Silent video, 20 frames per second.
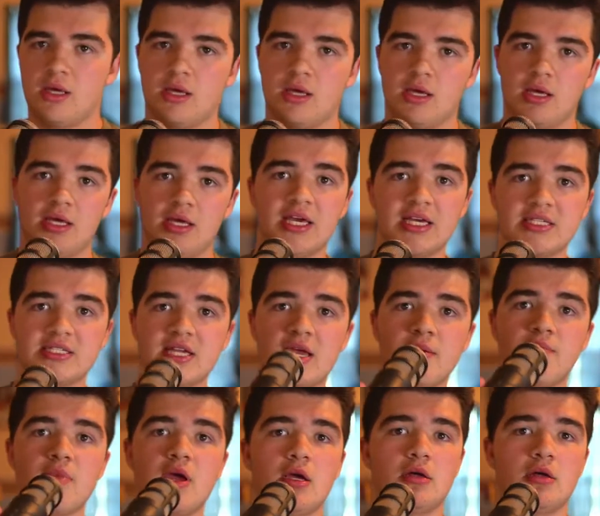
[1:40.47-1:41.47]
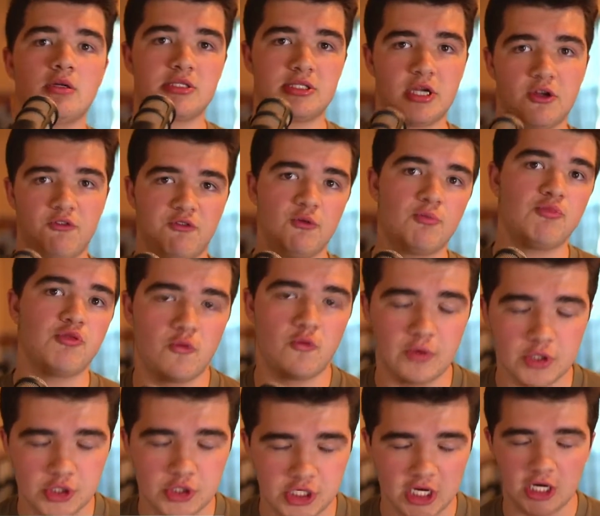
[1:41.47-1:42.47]
he is a male
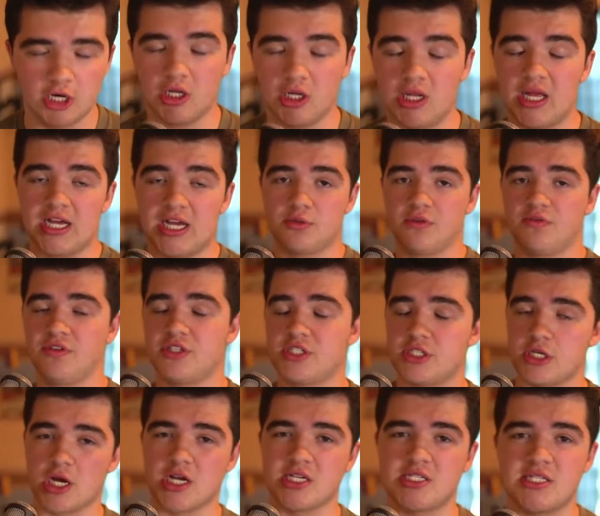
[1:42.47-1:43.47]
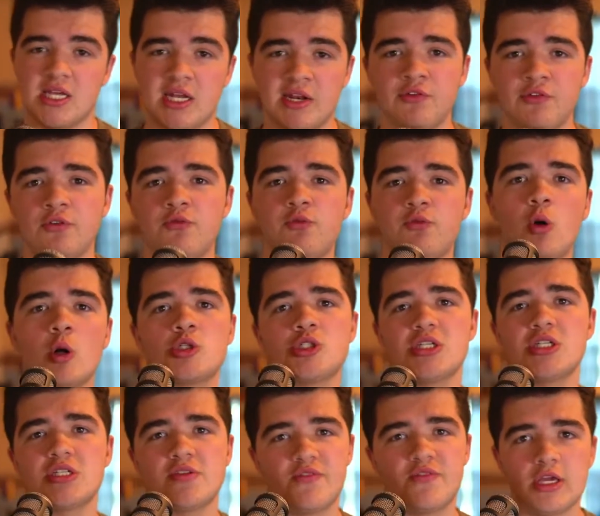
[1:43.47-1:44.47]
self-improvement channel, as we've discussed, and if you've watched
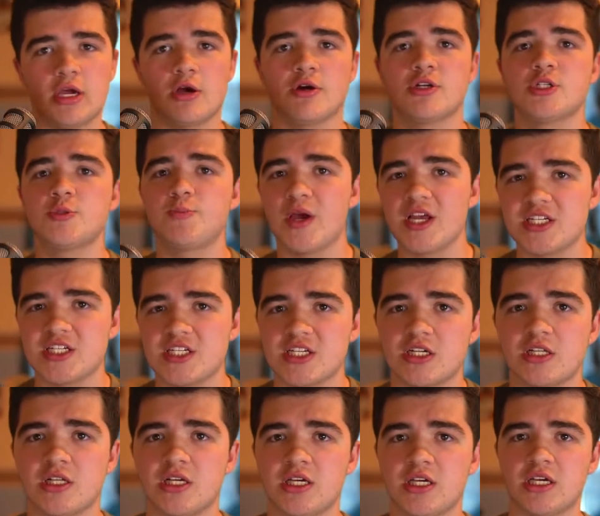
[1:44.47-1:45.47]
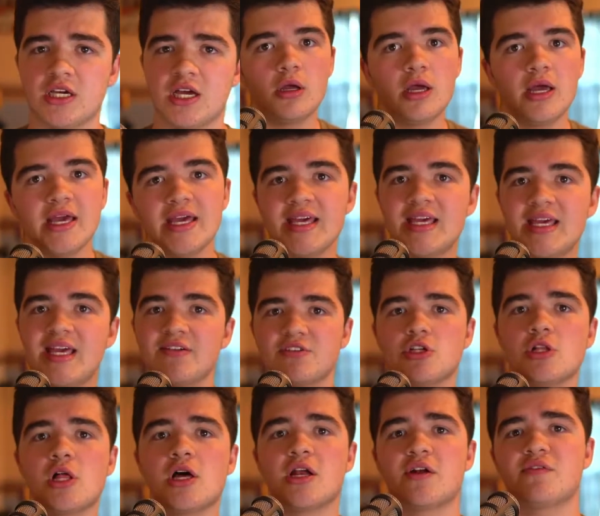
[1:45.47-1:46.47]
his videos, basically, he gives a
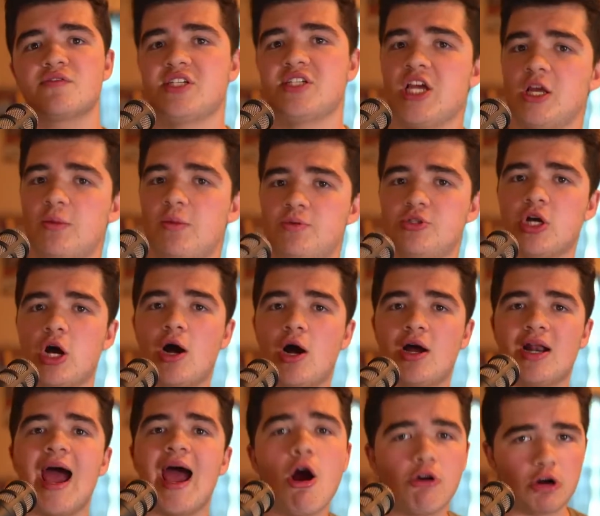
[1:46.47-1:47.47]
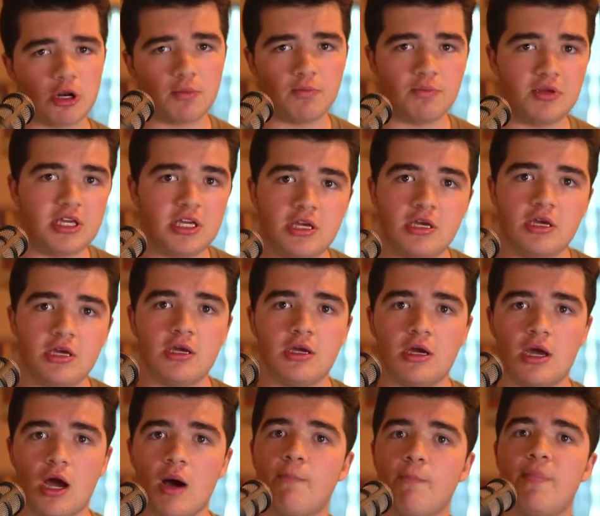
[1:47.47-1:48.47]
lot of tips on how to be
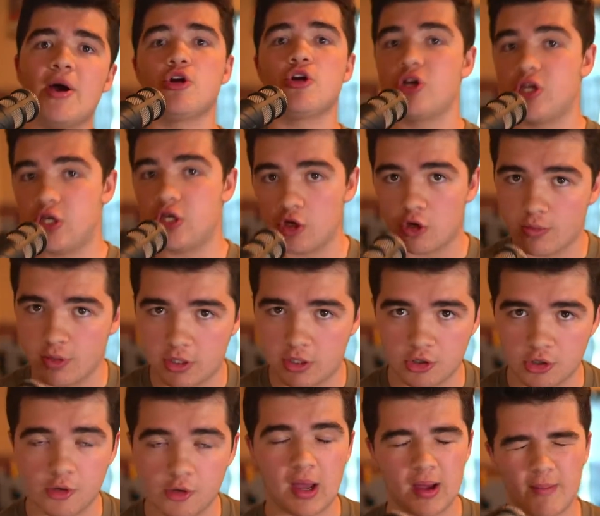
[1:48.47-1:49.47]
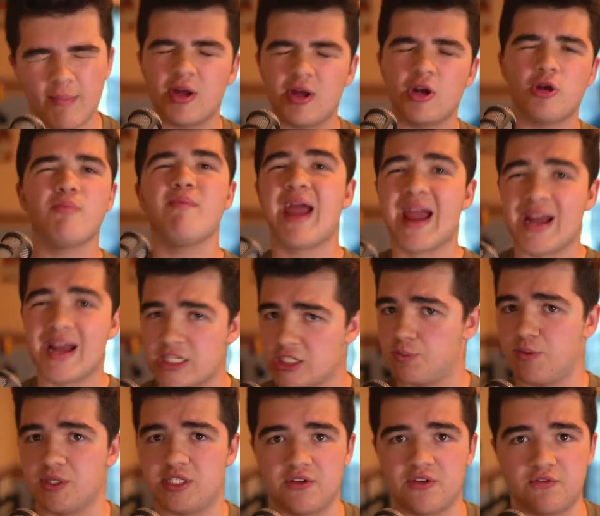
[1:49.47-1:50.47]
a better human, or a better man
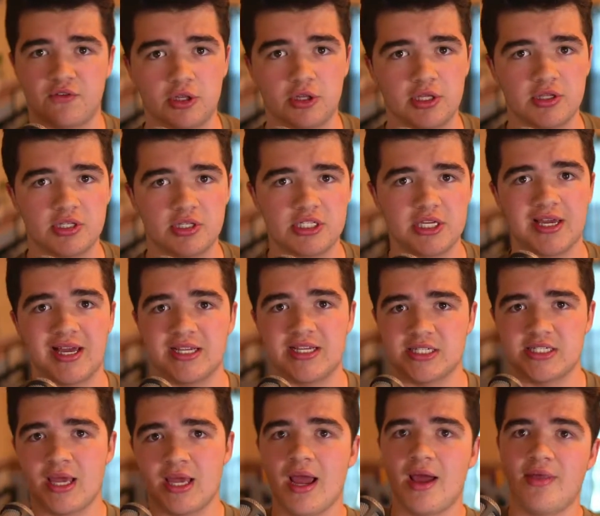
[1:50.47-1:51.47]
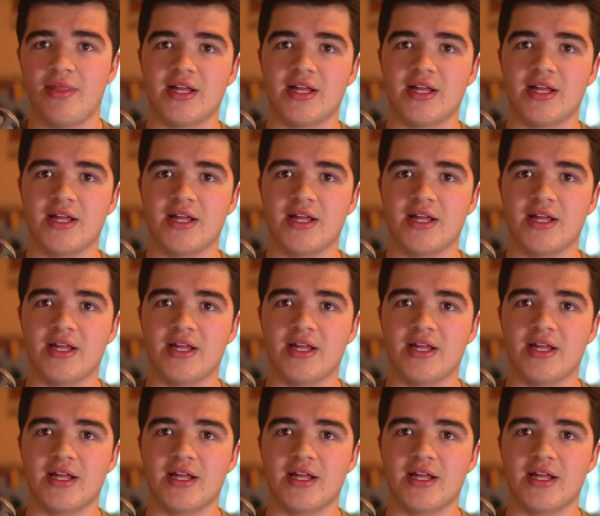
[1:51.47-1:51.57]
specifically, seeing as that's